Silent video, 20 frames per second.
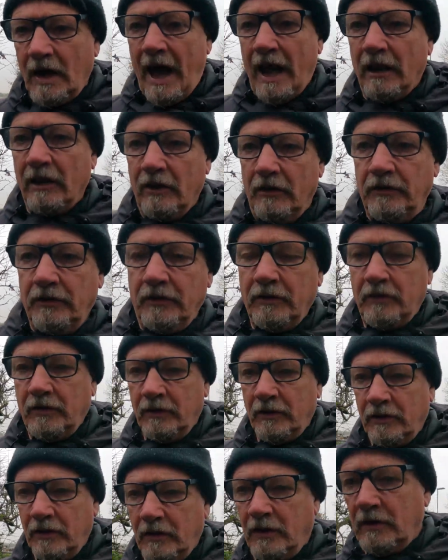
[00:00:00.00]
Alan.
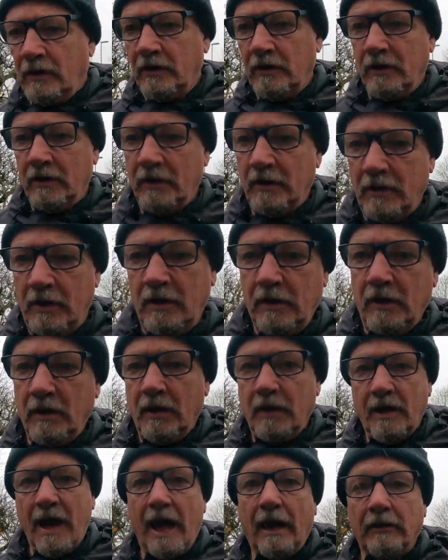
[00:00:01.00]

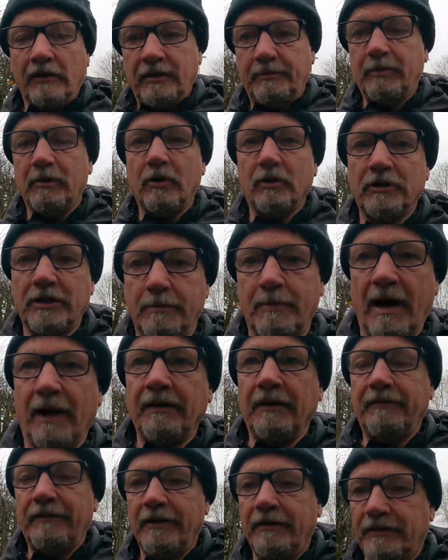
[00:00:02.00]
Alan's Boaty
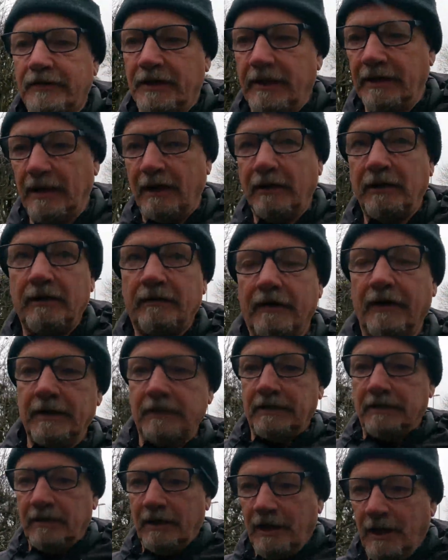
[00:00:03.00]
Man, if you've seen any of
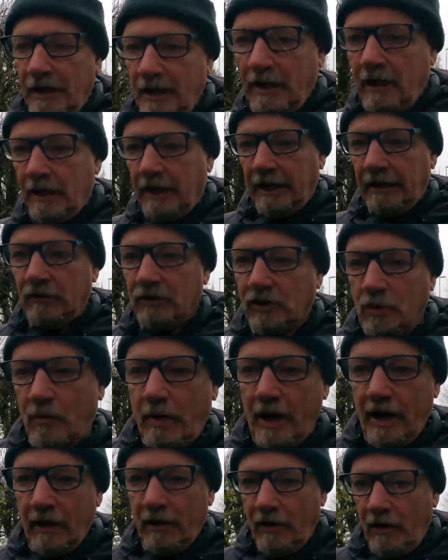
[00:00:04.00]
his, he does
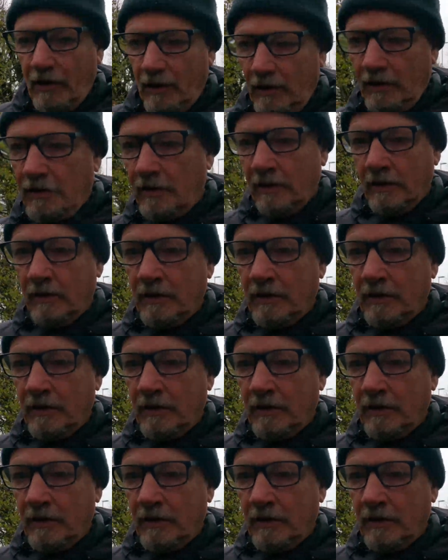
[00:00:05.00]
quite a lot.